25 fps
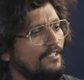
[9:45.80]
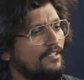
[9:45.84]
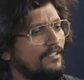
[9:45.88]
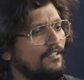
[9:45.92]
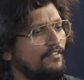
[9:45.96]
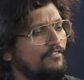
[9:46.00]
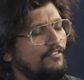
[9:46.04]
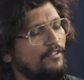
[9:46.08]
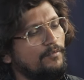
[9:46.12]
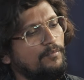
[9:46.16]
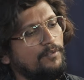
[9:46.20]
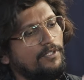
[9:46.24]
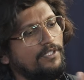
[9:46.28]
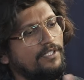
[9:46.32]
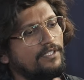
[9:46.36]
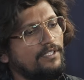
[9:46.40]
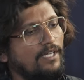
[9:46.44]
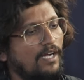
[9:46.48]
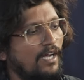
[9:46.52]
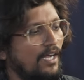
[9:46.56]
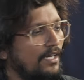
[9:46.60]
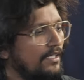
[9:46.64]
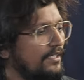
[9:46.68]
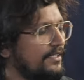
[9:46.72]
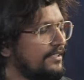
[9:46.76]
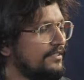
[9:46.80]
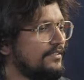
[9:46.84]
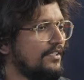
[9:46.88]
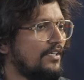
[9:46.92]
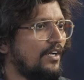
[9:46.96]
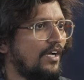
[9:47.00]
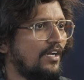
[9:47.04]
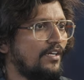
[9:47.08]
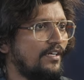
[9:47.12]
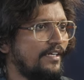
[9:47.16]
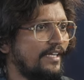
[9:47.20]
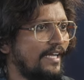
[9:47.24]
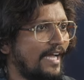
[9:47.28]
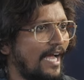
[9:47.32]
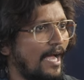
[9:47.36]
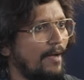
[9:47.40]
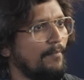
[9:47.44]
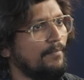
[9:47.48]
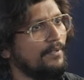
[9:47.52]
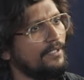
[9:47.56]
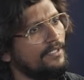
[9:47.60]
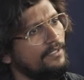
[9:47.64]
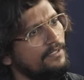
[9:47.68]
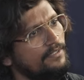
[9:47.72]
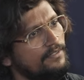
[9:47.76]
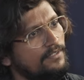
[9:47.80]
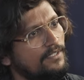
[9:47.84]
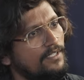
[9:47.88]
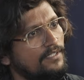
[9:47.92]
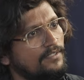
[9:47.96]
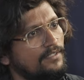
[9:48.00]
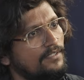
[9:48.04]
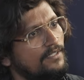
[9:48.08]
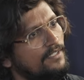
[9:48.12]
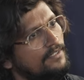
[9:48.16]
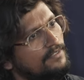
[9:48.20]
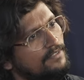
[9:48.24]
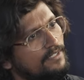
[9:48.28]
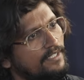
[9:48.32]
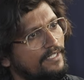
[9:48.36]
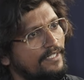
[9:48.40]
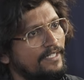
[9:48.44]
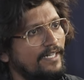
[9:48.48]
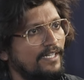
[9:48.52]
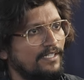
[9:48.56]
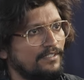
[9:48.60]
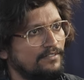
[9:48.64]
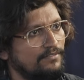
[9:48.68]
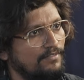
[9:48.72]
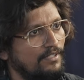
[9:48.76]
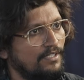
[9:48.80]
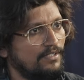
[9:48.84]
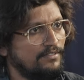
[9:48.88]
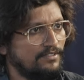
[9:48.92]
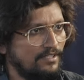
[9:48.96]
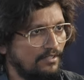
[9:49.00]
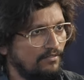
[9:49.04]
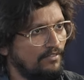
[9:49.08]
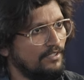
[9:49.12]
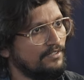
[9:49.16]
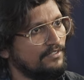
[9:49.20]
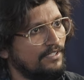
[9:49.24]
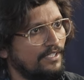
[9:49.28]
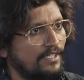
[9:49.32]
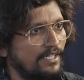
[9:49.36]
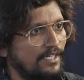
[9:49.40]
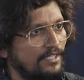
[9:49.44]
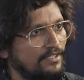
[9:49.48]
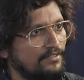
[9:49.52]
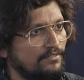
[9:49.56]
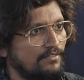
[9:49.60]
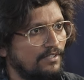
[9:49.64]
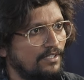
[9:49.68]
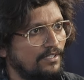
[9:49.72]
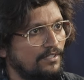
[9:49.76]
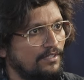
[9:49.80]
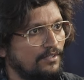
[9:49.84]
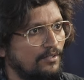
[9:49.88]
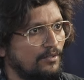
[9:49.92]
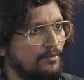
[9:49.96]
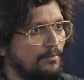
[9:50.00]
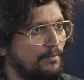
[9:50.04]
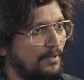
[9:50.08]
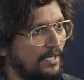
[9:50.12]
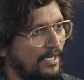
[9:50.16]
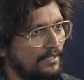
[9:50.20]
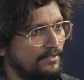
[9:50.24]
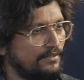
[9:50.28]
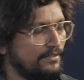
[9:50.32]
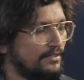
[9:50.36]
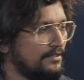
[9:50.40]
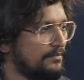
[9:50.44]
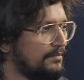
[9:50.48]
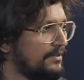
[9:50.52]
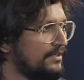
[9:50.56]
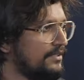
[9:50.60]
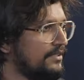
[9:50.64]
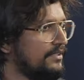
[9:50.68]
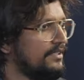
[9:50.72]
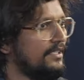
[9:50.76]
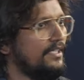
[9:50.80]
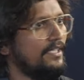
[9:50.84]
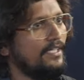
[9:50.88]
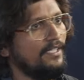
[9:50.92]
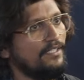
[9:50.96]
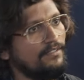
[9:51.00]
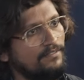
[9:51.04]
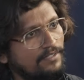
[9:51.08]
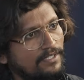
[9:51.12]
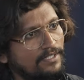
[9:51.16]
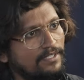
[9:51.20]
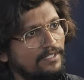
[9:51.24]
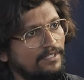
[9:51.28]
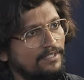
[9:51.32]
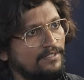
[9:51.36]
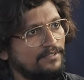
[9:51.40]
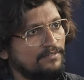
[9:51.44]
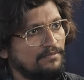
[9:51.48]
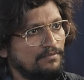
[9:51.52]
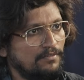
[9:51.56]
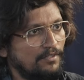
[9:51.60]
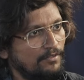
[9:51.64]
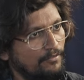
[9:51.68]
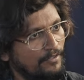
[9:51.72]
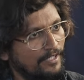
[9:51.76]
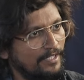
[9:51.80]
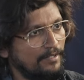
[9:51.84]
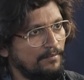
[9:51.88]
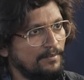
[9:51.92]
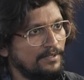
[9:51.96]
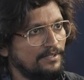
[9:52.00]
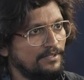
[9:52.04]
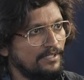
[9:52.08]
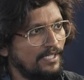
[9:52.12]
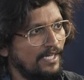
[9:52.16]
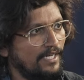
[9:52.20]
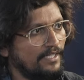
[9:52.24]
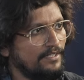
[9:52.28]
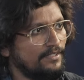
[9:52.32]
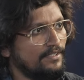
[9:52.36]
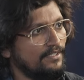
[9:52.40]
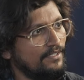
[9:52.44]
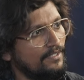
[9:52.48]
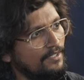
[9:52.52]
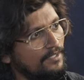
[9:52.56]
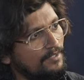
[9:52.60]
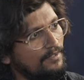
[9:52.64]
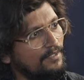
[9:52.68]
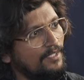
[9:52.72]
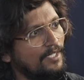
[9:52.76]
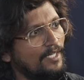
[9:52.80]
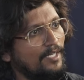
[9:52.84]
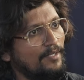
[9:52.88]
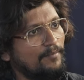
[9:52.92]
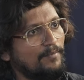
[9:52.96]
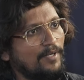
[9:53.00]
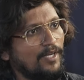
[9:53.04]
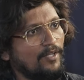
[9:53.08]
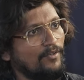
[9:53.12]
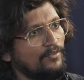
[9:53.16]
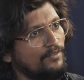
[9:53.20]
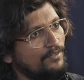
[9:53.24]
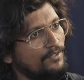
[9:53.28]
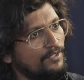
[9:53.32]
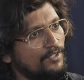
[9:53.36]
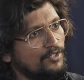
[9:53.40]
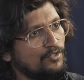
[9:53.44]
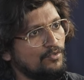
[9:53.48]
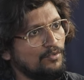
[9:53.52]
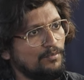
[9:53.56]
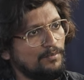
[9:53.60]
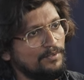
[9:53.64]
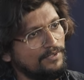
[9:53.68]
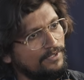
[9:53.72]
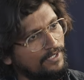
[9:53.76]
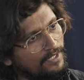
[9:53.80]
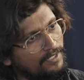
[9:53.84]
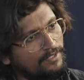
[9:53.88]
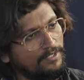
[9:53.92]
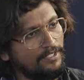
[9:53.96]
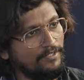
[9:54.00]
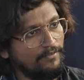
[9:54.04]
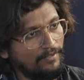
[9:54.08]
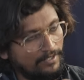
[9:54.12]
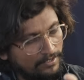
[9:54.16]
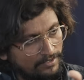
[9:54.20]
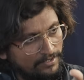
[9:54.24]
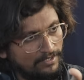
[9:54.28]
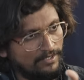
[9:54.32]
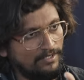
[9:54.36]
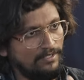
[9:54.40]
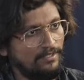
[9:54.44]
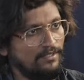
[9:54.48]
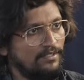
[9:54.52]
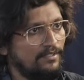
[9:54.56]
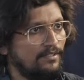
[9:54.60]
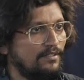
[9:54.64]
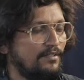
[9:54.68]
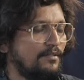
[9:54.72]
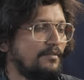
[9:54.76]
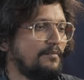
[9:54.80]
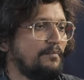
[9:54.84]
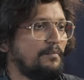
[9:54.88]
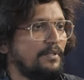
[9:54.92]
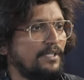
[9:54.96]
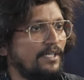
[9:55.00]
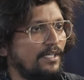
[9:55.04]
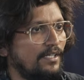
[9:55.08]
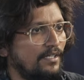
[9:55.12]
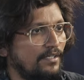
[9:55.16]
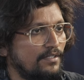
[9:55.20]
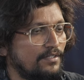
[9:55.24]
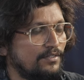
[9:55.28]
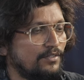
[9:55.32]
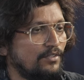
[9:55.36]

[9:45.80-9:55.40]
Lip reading: if you're putting all these are already happening stars on the screen as well, silver screen as well. You know, Prachi is busy there, Chai is a very busy actor, Parvati is too busy, and even Priya also.